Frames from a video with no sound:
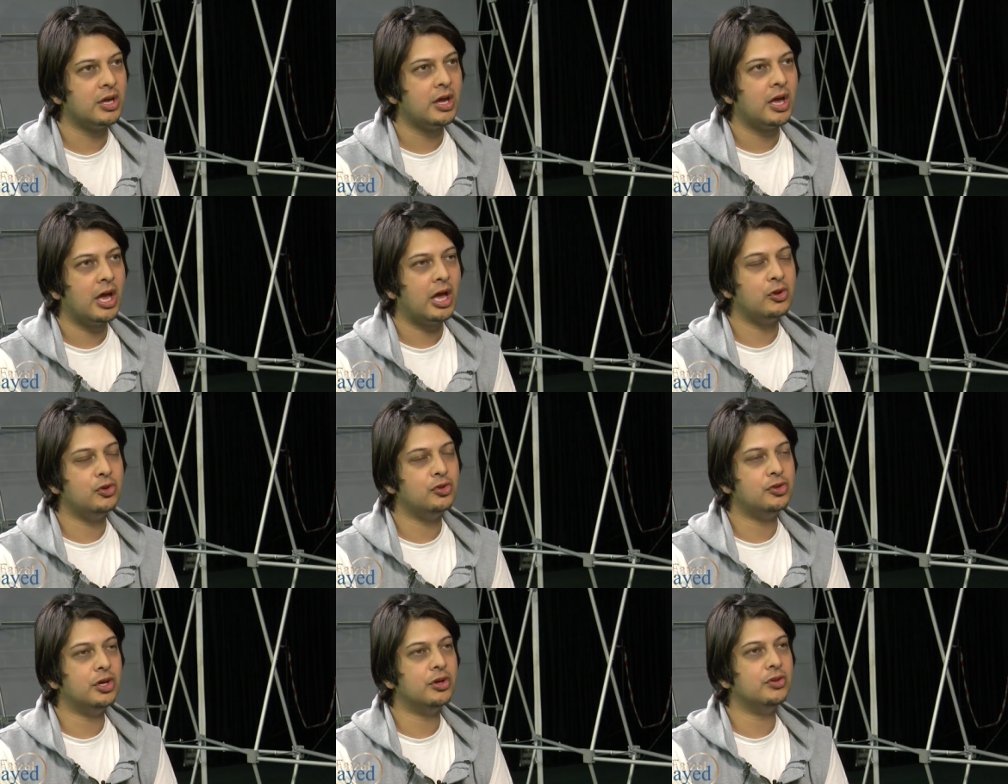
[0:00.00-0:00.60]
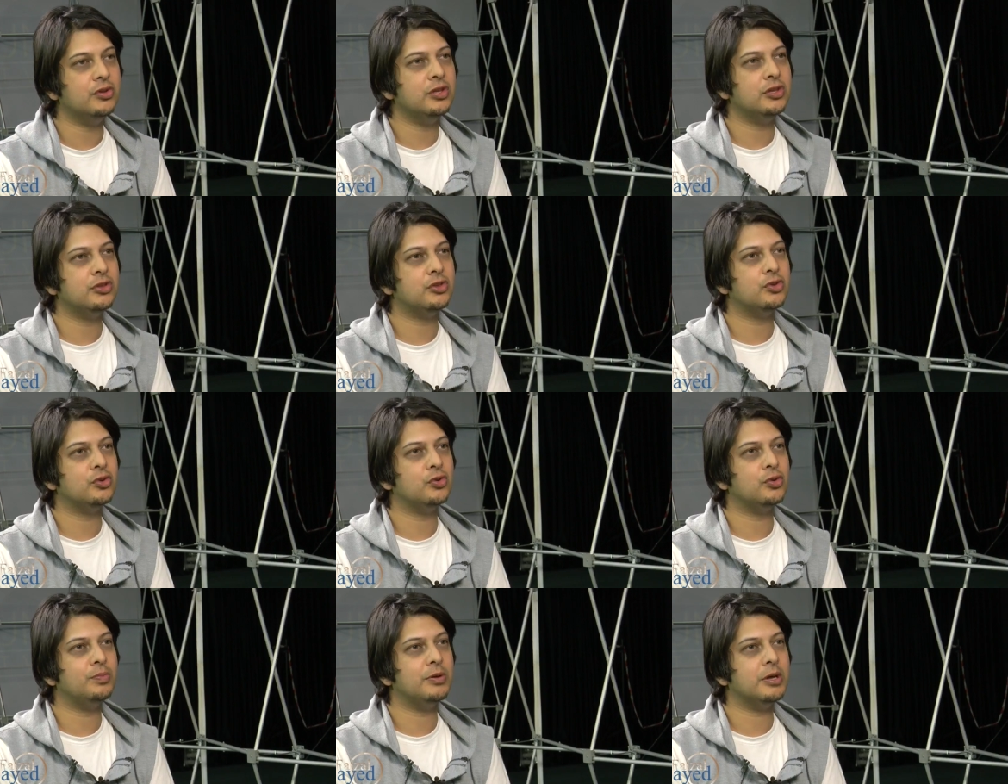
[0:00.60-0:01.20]
Yes. And you don't
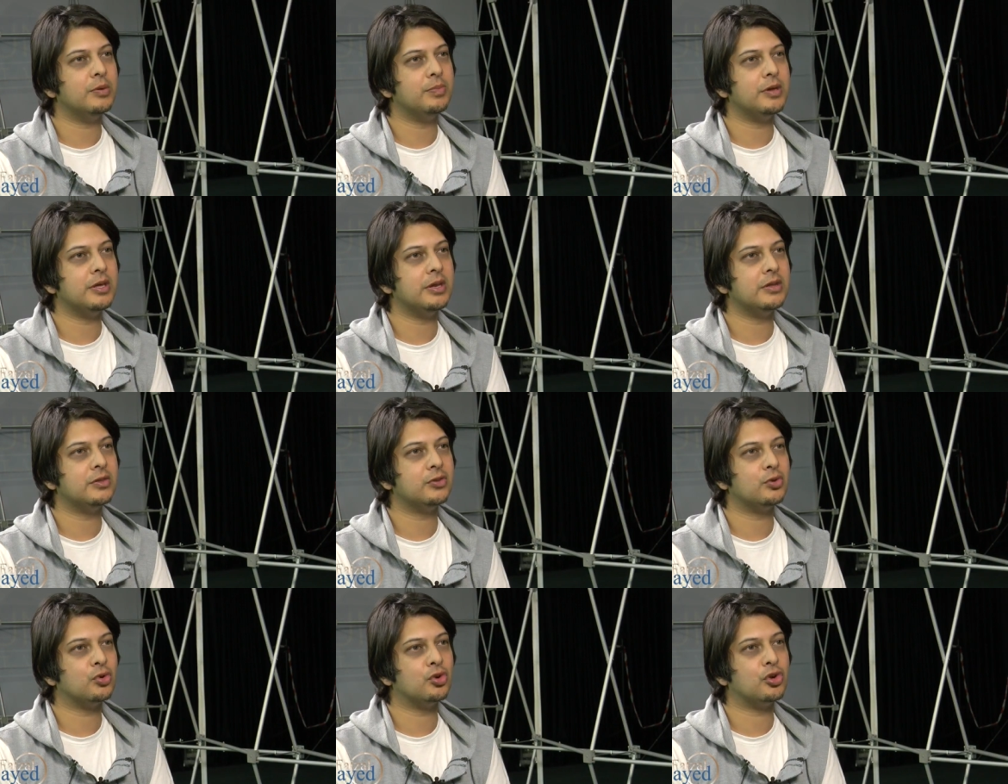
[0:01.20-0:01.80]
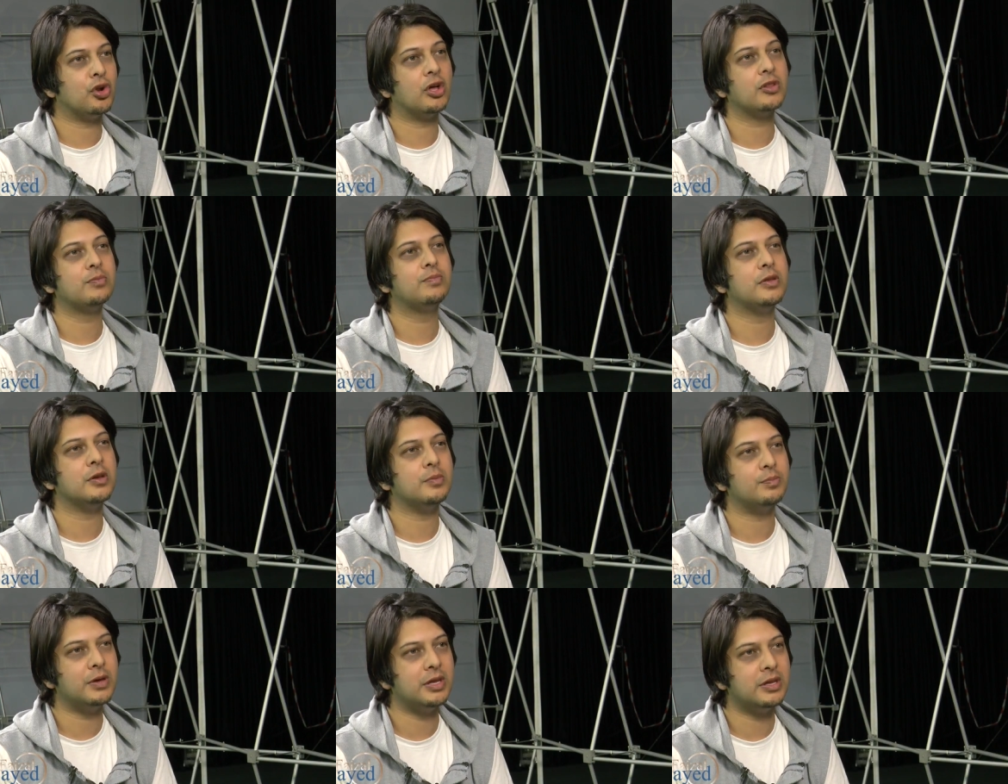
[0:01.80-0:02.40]
need to be a parent or
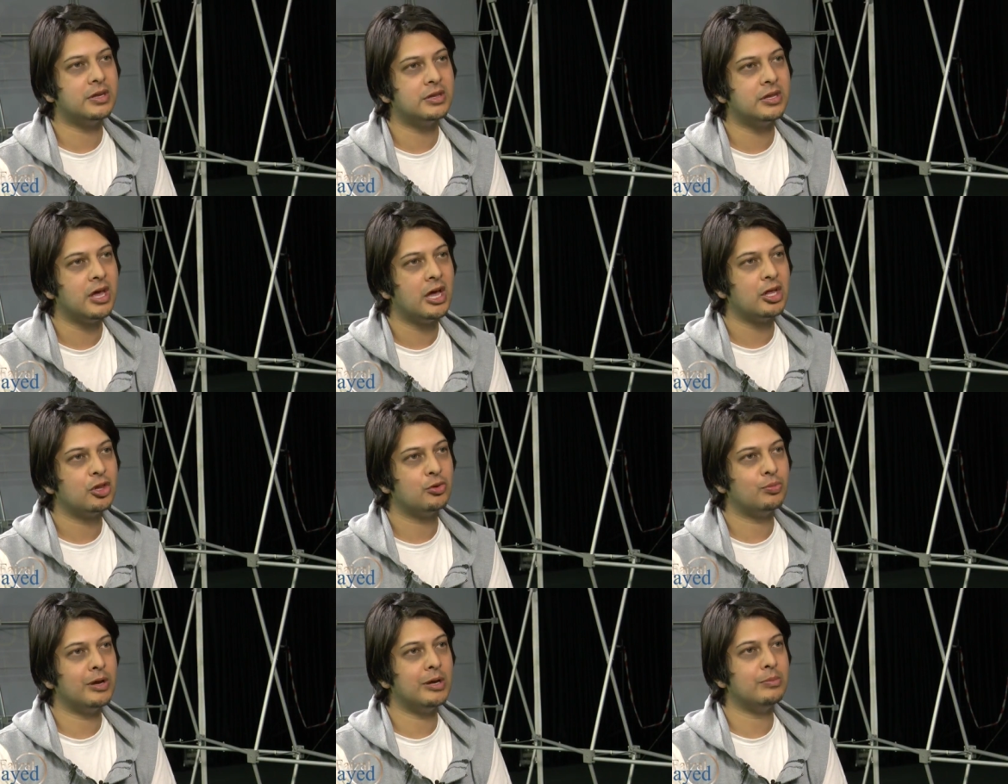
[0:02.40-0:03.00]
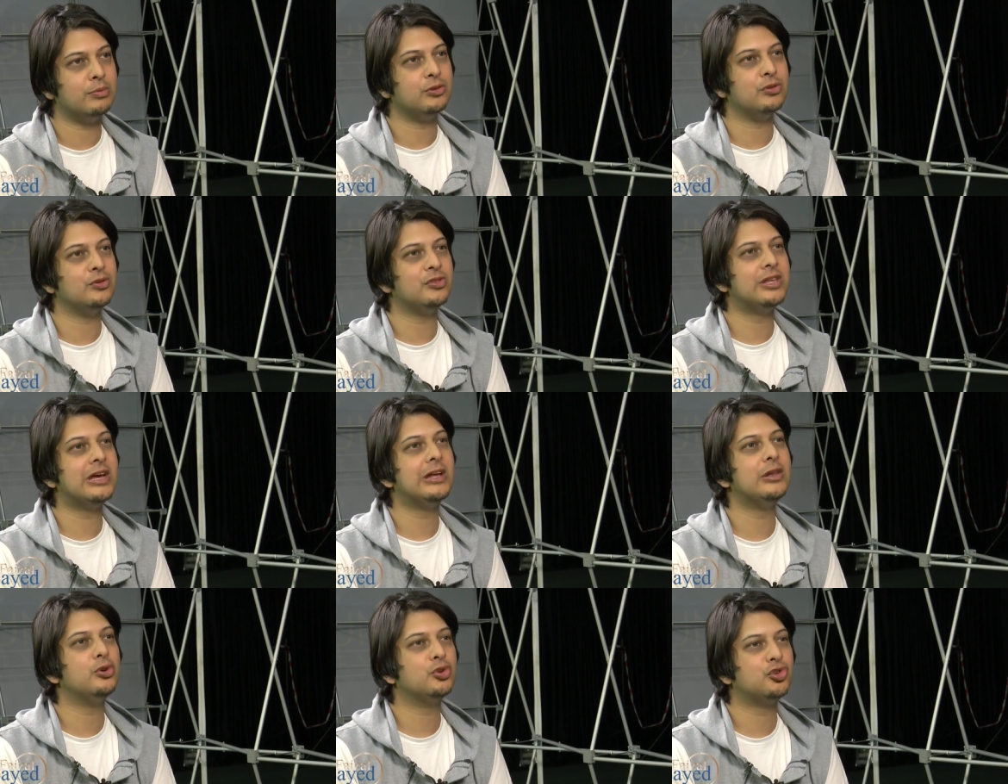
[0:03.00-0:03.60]
not be a parent to be able
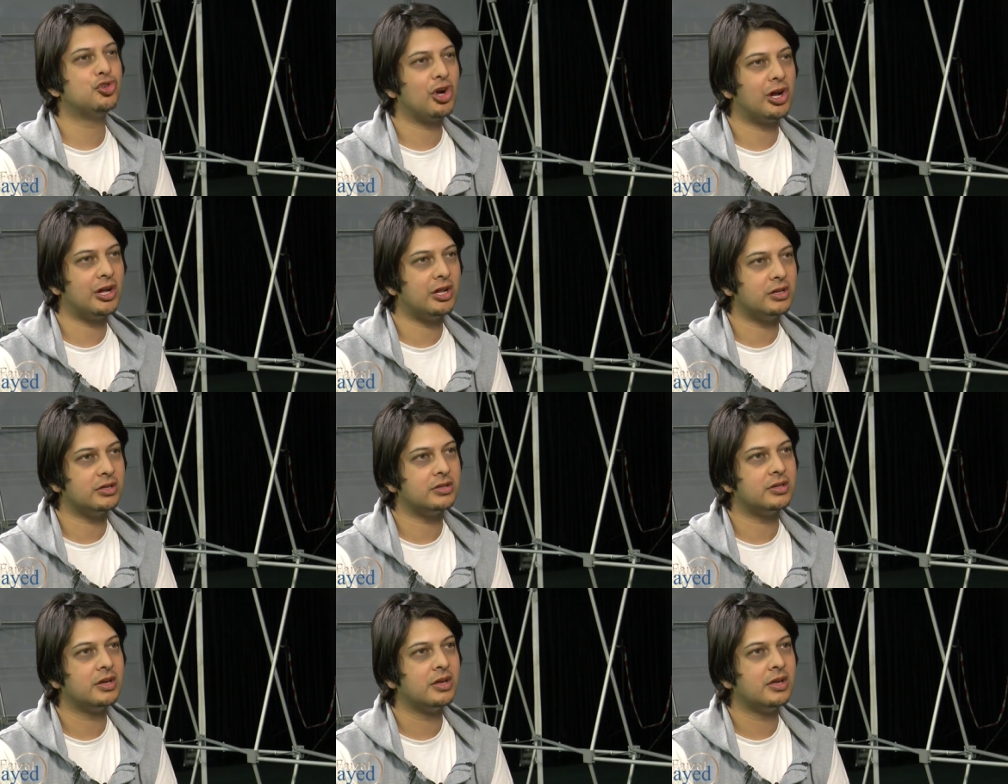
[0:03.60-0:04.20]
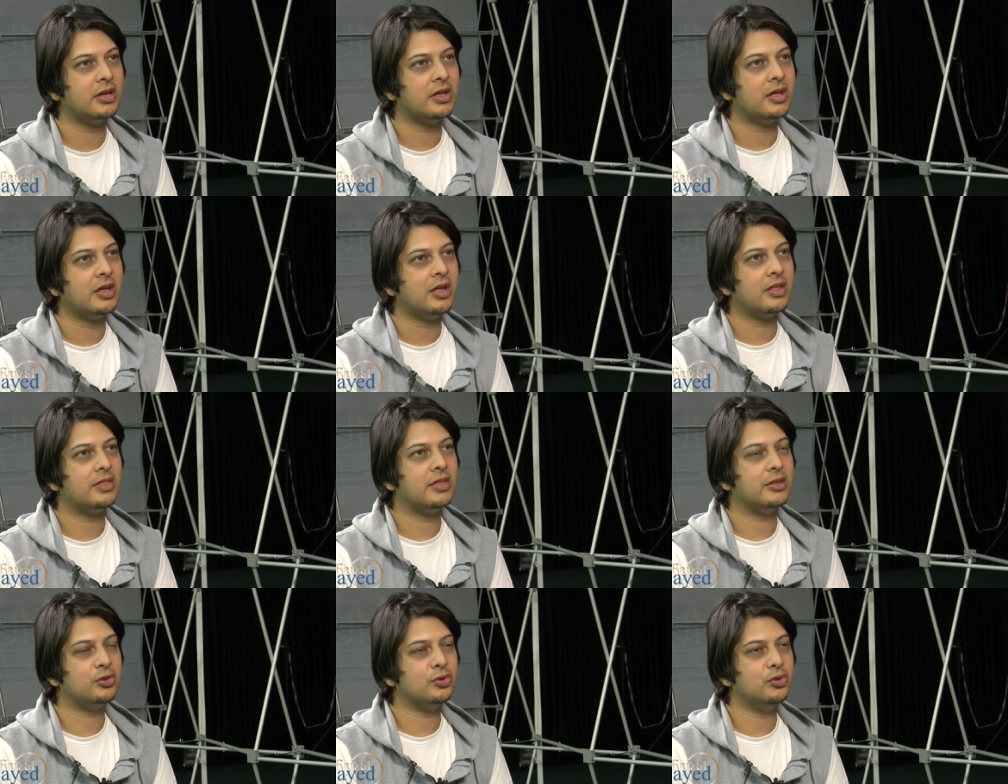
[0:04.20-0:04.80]
to tell your child, yeah,
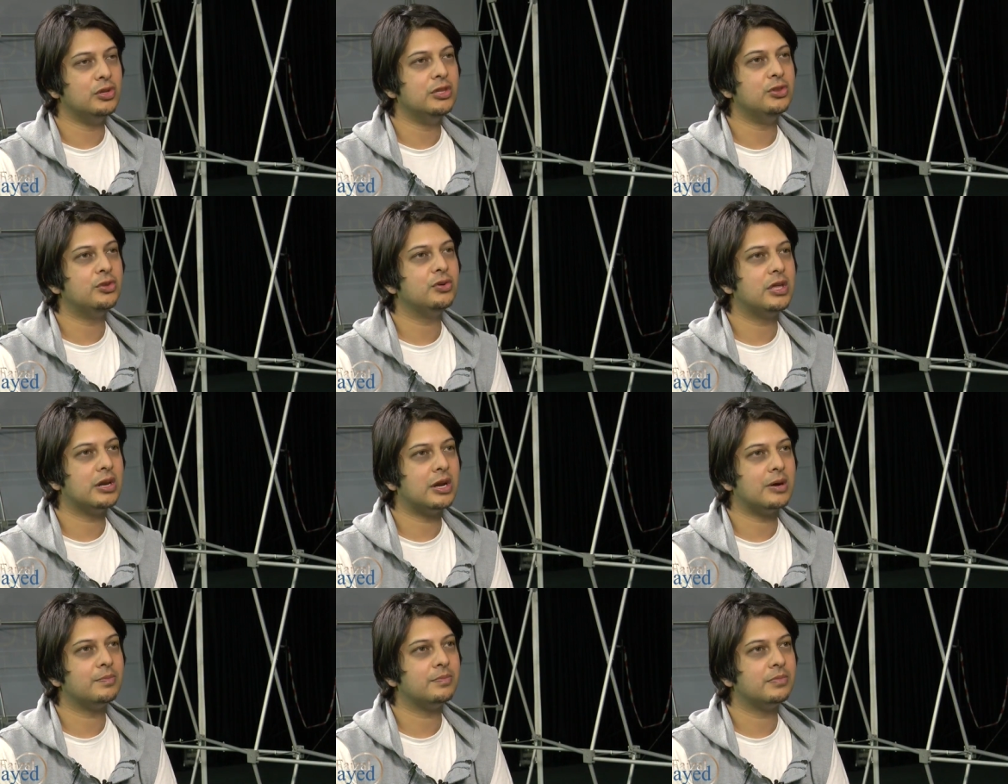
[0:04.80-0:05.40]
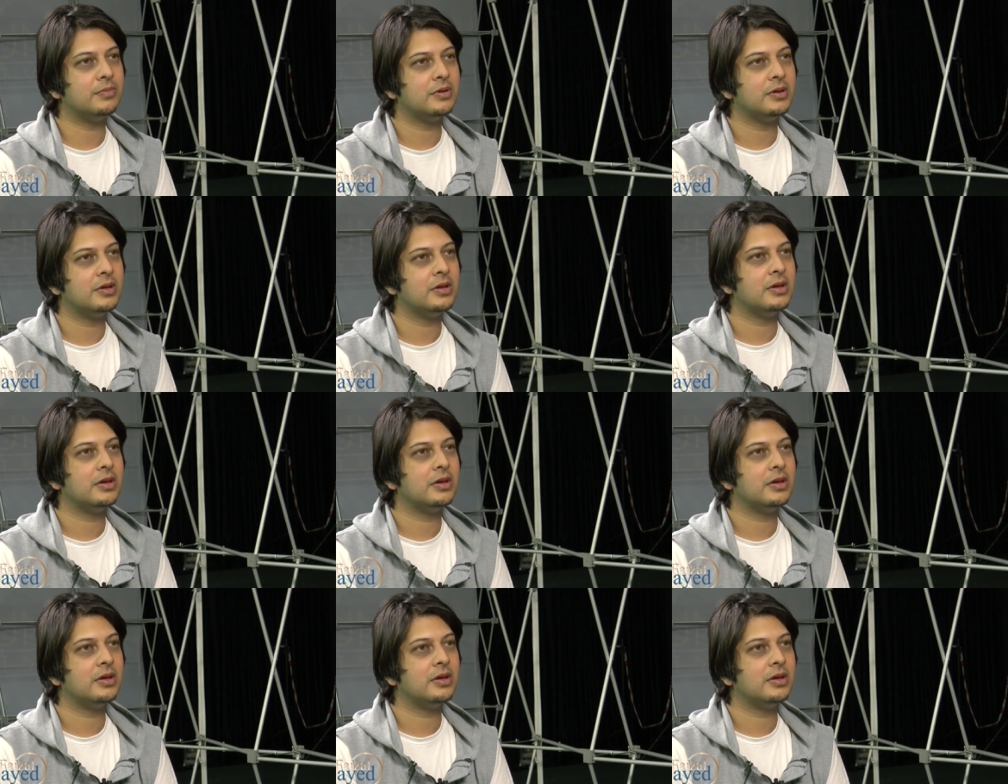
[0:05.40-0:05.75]
that you need to get up,